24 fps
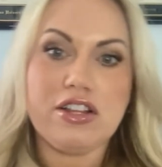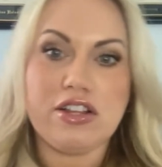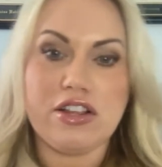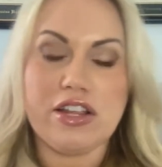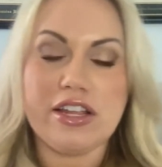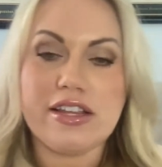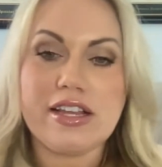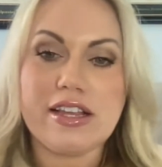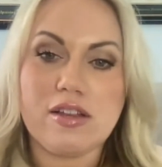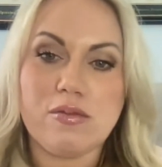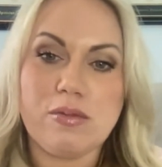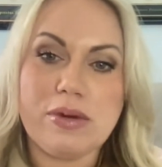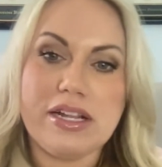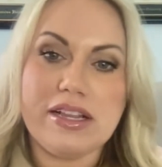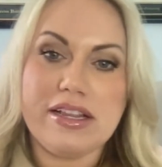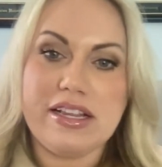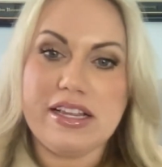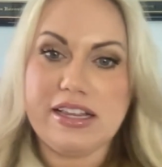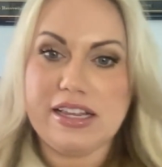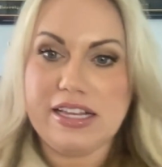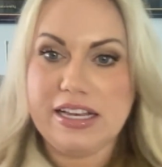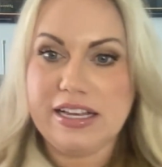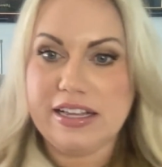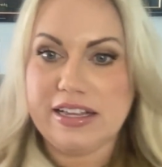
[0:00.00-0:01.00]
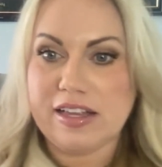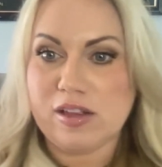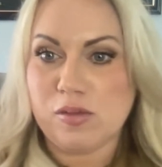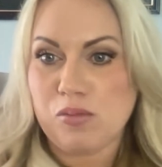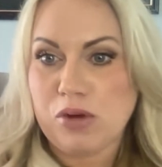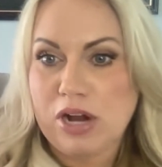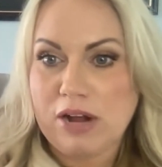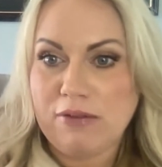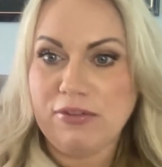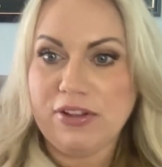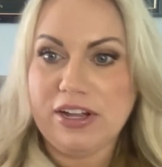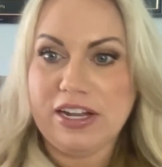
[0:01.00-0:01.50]
So this is when a disease is
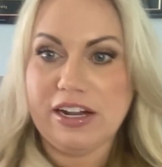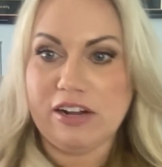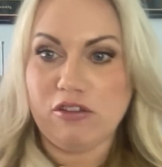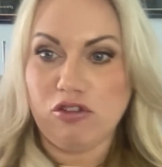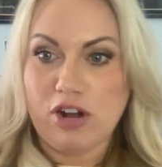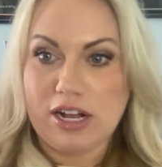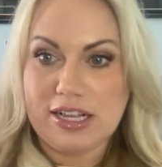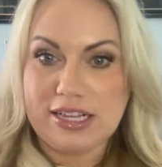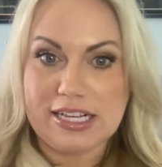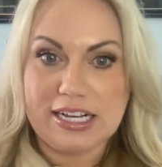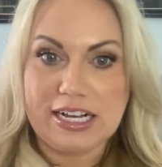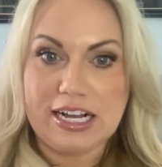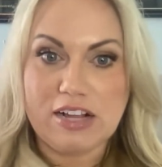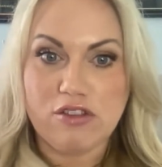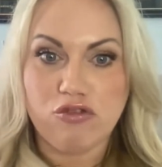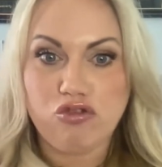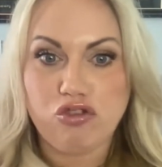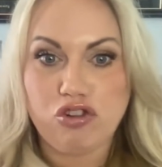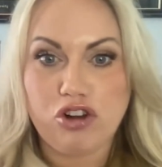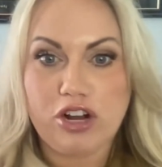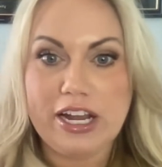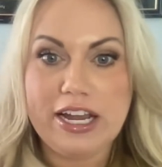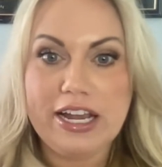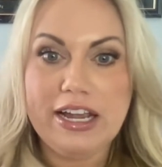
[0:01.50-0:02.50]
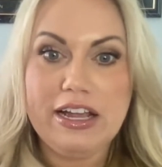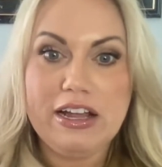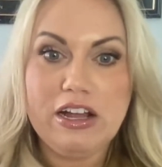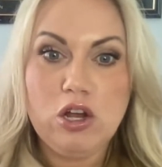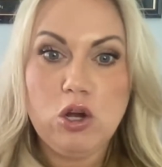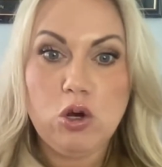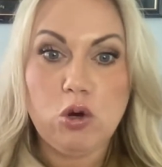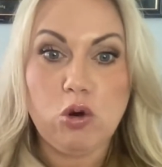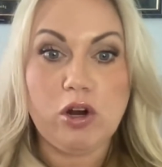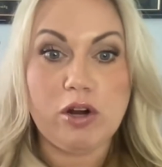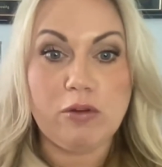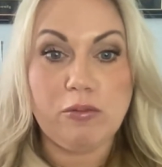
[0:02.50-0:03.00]
prevalent across a country,
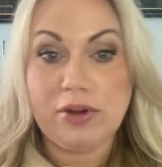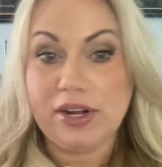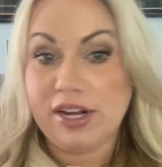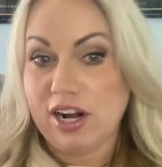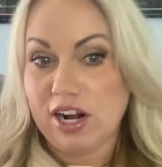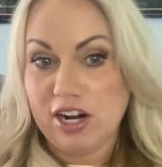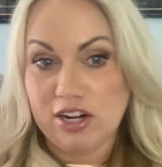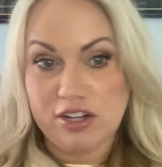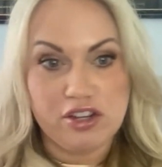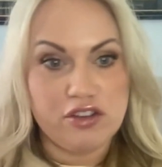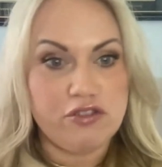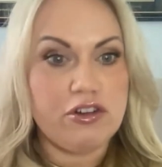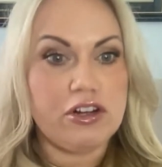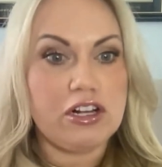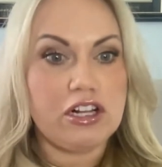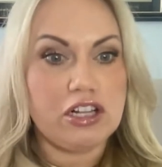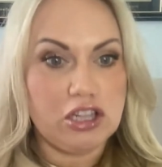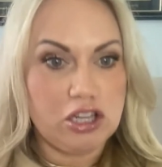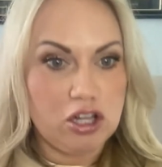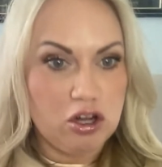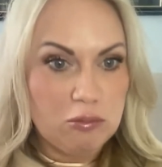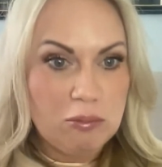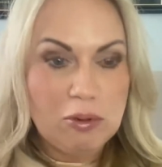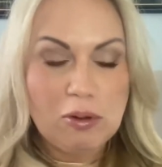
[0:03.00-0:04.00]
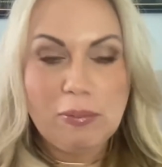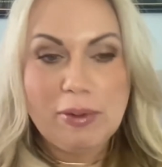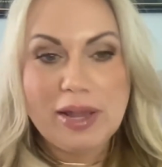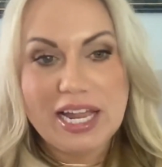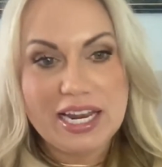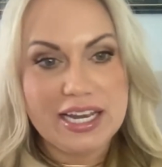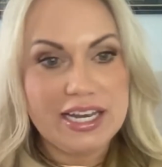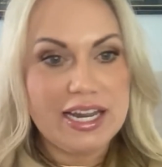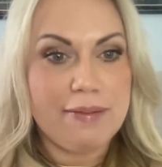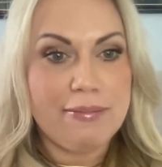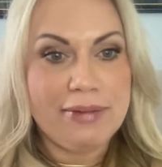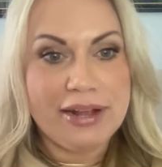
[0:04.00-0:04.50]
or in regards to a global
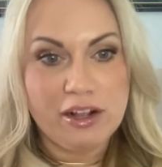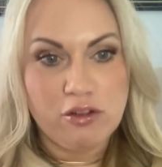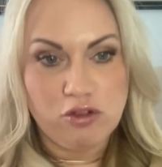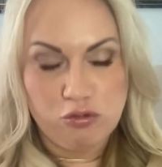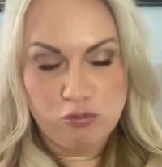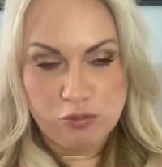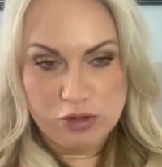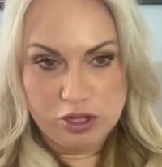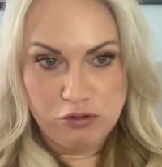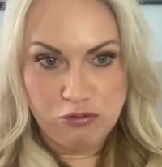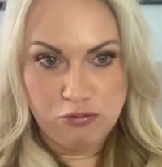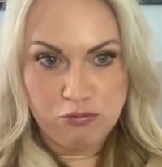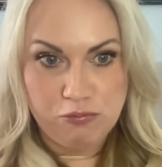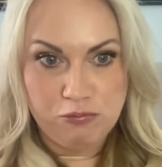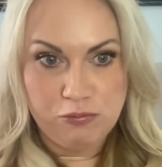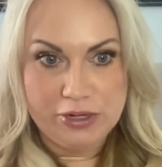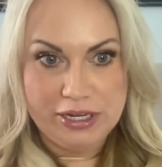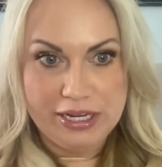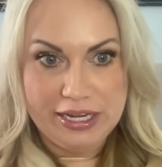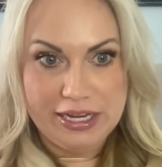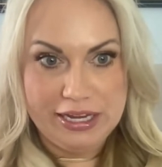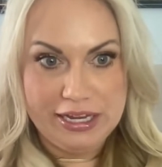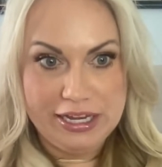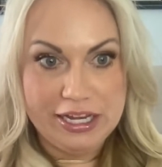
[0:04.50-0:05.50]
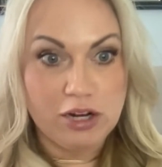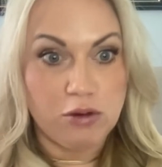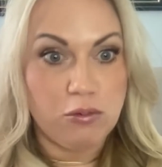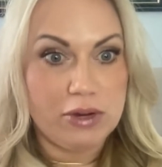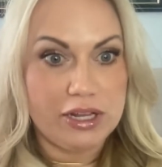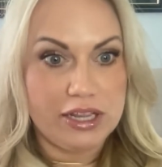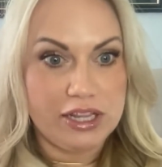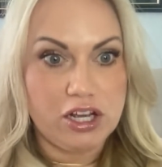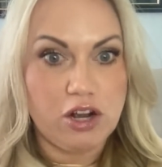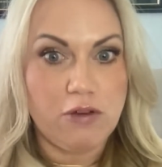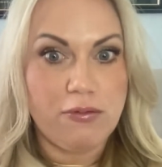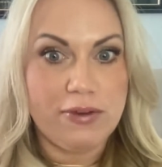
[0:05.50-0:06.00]
pandemic, which we hear
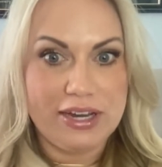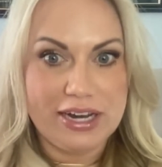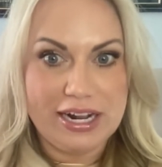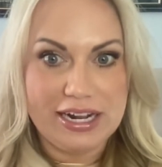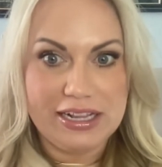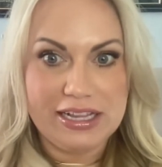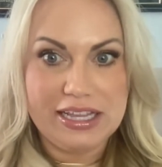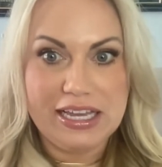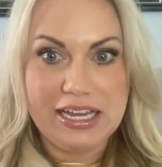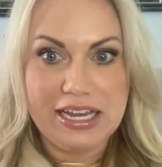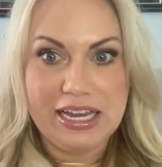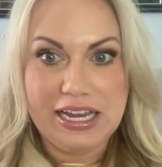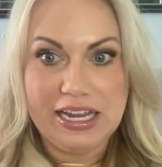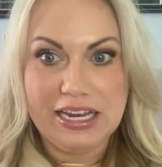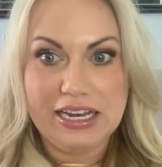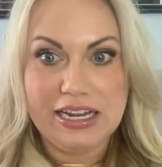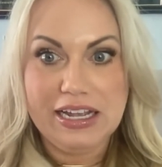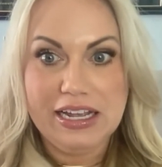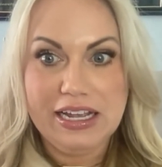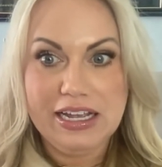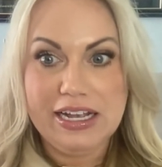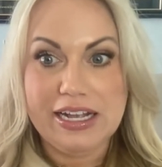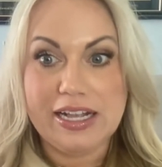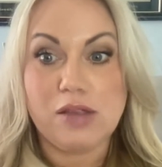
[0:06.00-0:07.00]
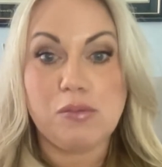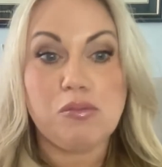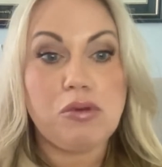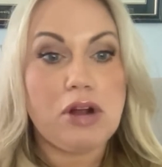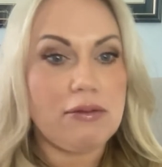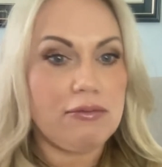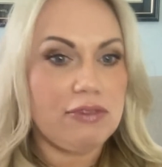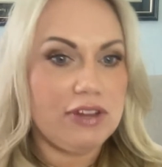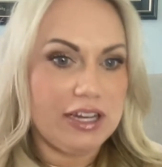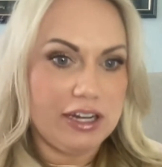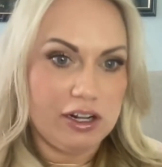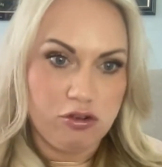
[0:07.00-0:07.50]
with COVID-19, it's
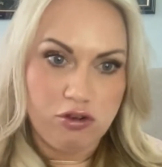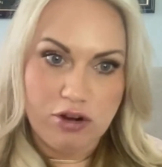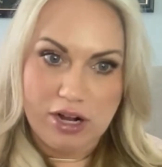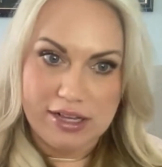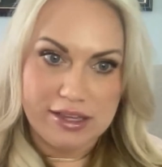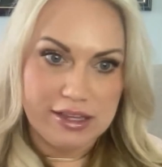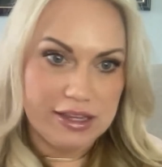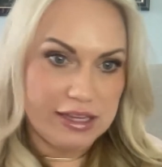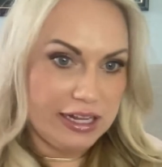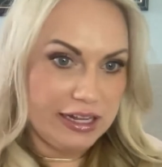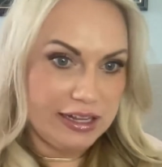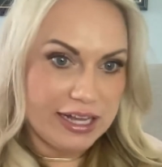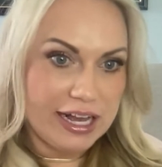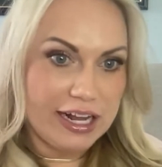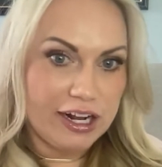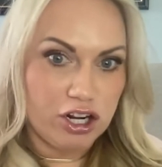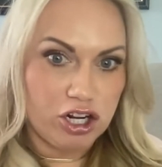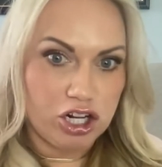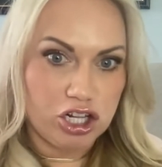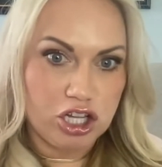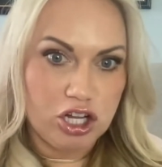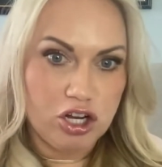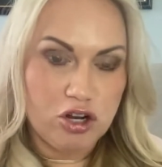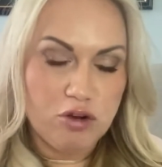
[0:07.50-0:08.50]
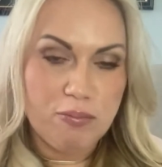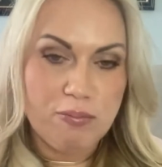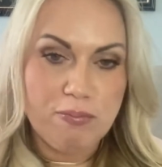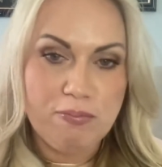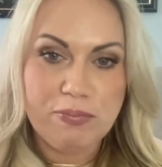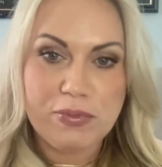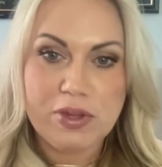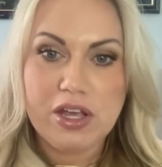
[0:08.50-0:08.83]
prevalent across the entire globe.